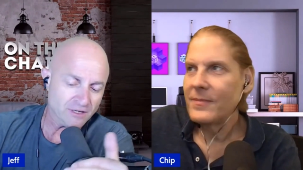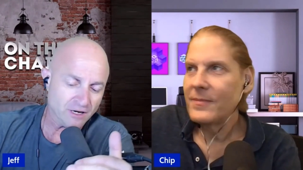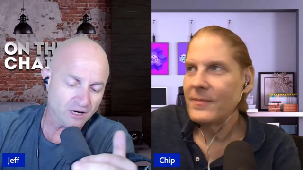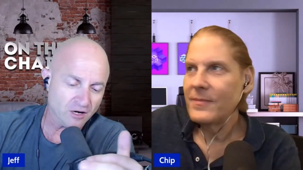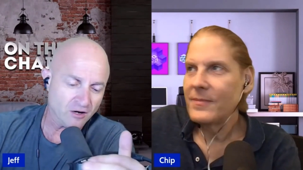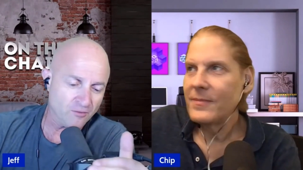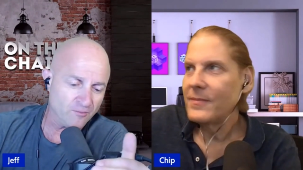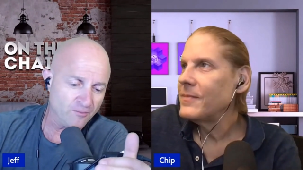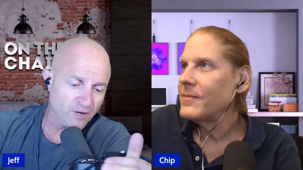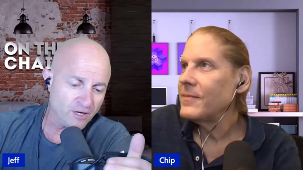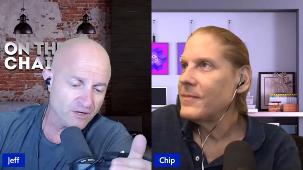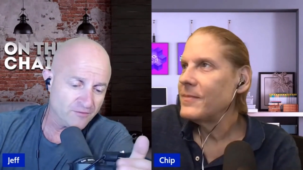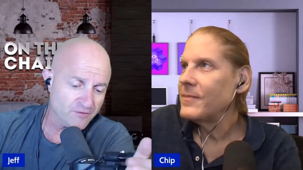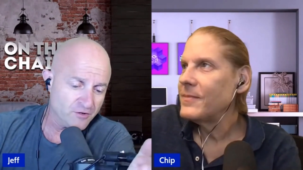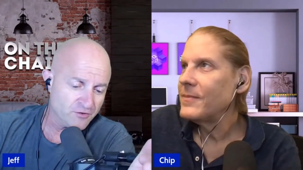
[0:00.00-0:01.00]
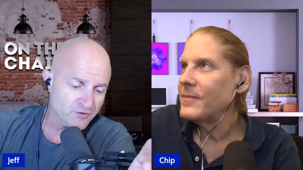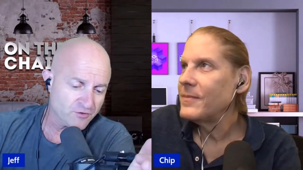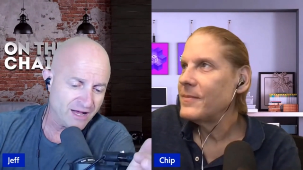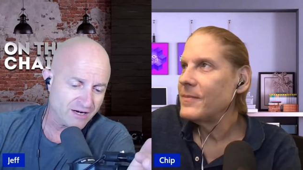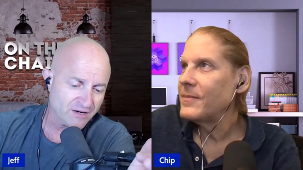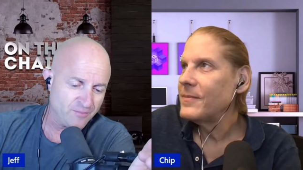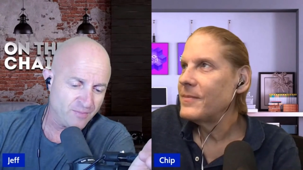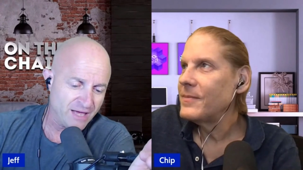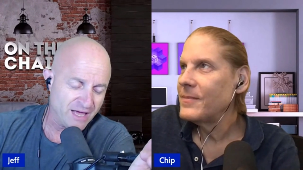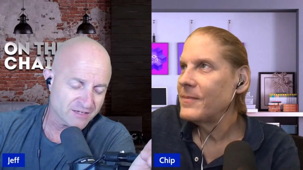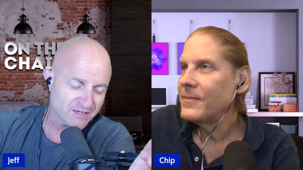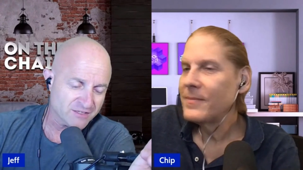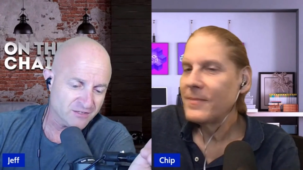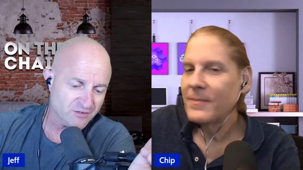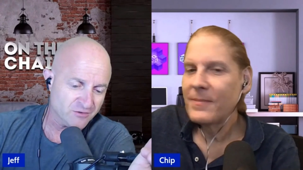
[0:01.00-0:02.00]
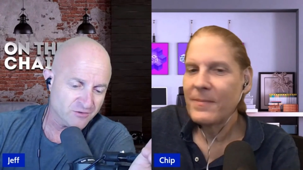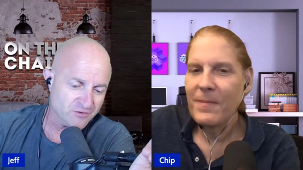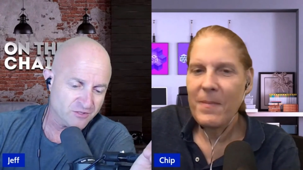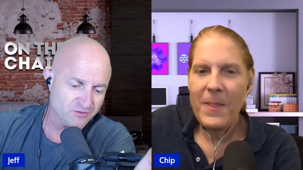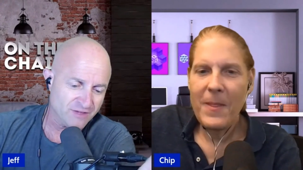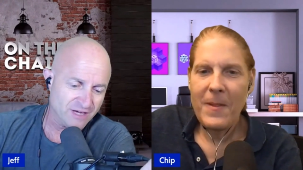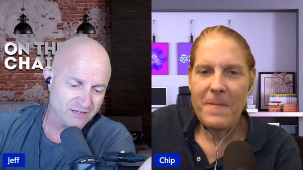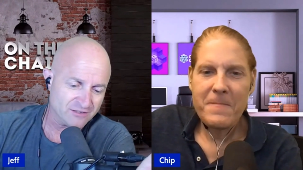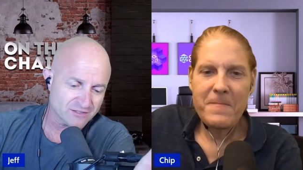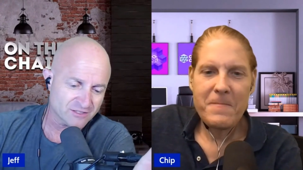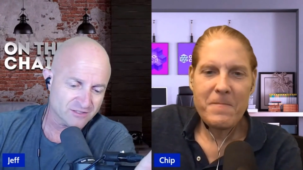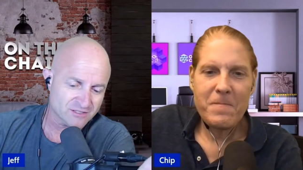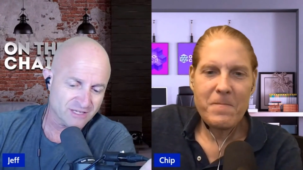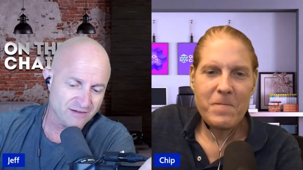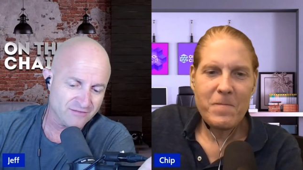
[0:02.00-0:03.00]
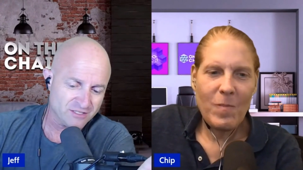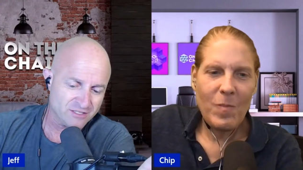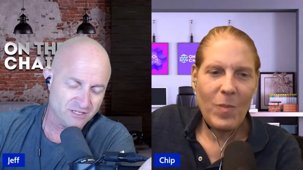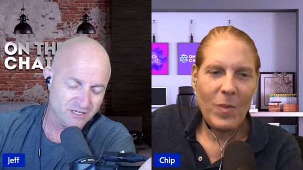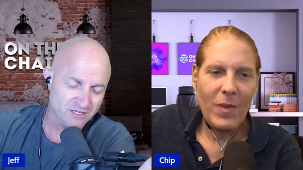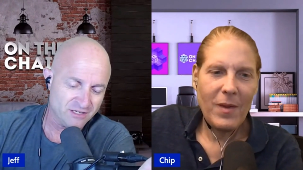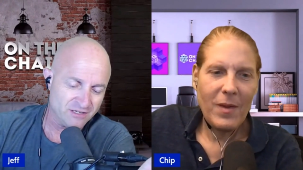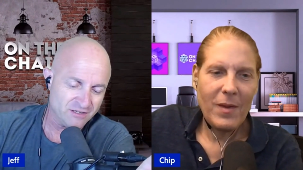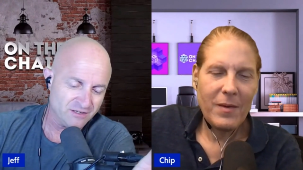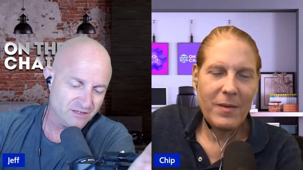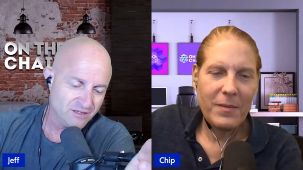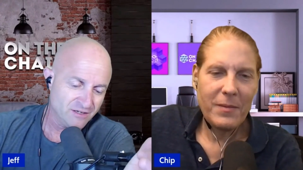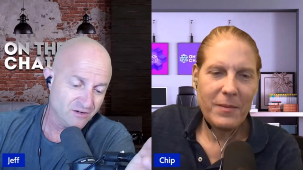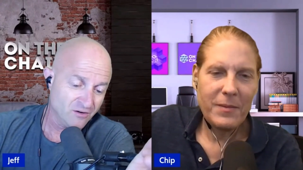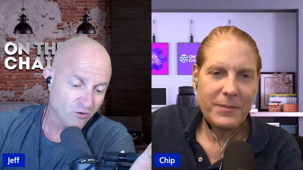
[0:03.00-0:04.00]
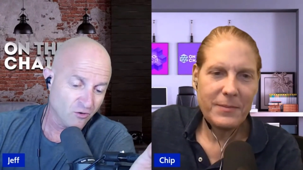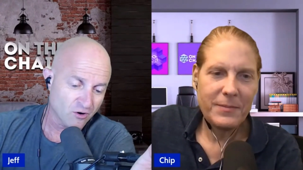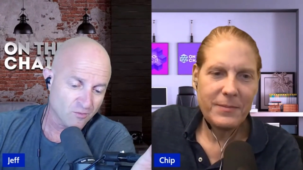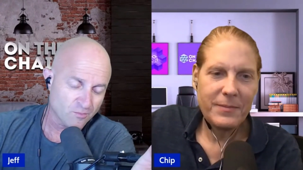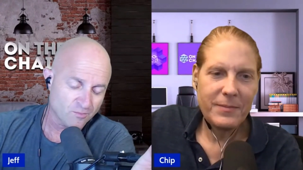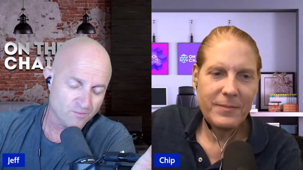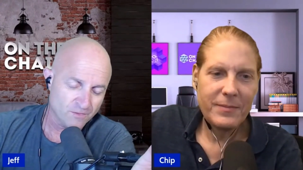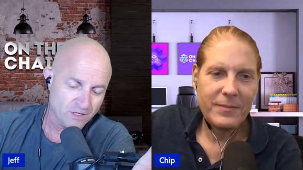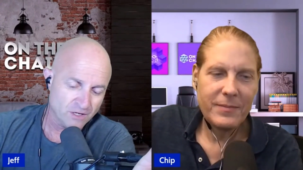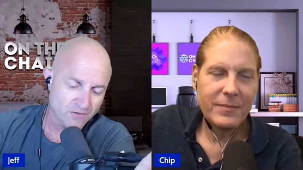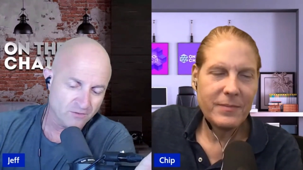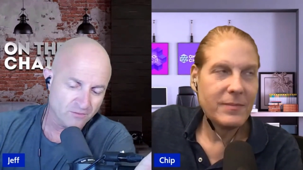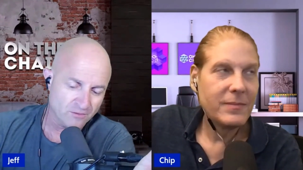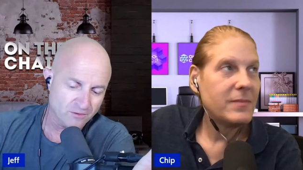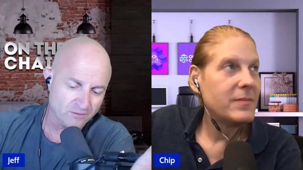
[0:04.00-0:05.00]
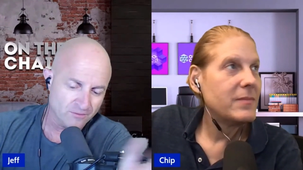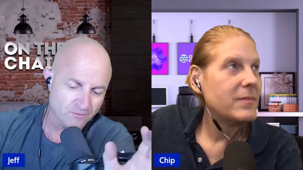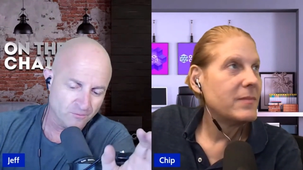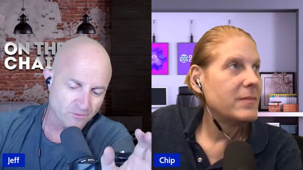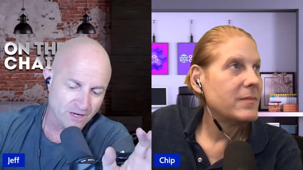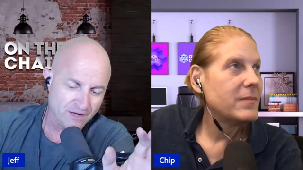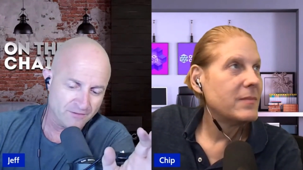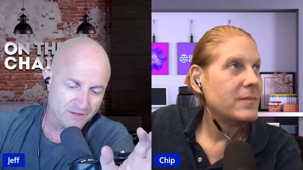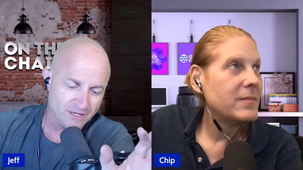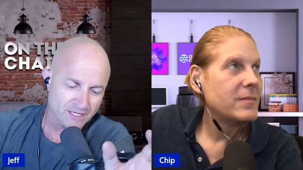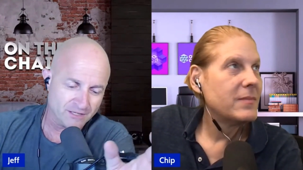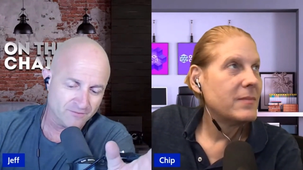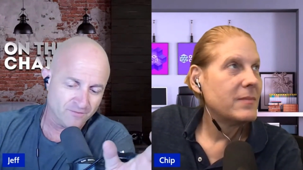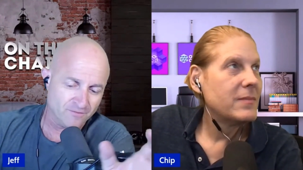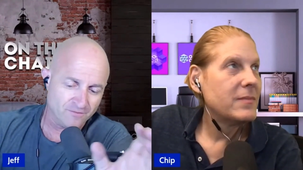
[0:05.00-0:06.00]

Speaker 1: Uh, but if you track it back to 2017, or you know, I think